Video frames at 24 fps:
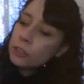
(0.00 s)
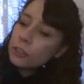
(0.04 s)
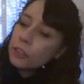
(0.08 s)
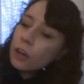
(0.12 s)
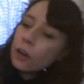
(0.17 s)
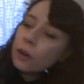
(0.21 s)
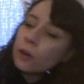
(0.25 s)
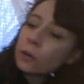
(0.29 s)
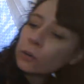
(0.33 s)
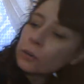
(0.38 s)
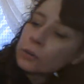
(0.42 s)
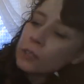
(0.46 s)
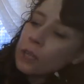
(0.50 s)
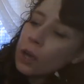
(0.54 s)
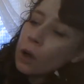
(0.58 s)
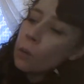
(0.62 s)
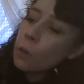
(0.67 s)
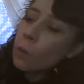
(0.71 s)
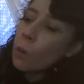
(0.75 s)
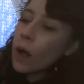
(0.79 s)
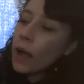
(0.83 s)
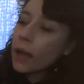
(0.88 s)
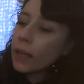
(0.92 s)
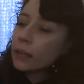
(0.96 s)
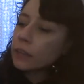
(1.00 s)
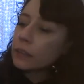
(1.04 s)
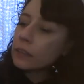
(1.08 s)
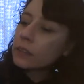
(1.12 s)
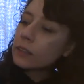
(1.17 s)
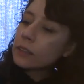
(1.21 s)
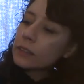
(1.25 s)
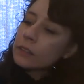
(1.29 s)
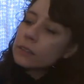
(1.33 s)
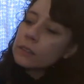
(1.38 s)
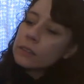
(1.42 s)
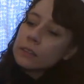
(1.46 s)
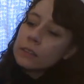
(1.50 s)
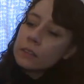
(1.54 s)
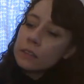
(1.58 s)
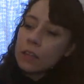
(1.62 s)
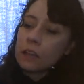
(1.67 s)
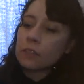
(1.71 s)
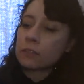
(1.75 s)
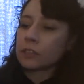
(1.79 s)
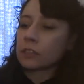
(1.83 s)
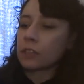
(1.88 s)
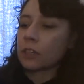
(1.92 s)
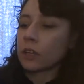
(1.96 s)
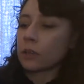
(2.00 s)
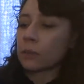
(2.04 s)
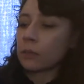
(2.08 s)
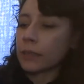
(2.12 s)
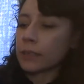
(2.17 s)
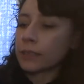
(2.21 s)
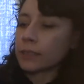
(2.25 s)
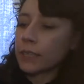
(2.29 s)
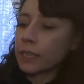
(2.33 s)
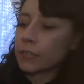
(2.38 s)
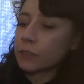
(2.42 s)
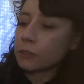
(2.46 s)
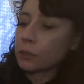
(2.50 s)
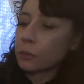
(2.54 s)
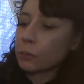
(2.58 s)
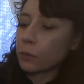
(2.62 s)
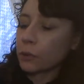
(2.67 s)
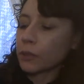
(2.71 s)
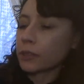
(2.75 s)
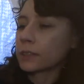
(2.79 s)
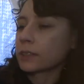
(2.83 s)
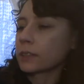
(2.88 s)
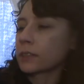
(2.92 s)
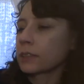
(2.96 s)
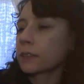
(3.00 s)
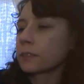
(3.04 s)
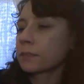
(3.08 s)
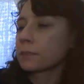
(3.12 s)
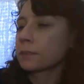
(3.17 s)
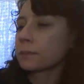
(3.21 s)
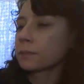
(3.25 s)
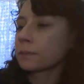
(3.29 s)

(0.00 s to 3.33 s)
Nose, a Wild Little Love Song by Sandra Boynton.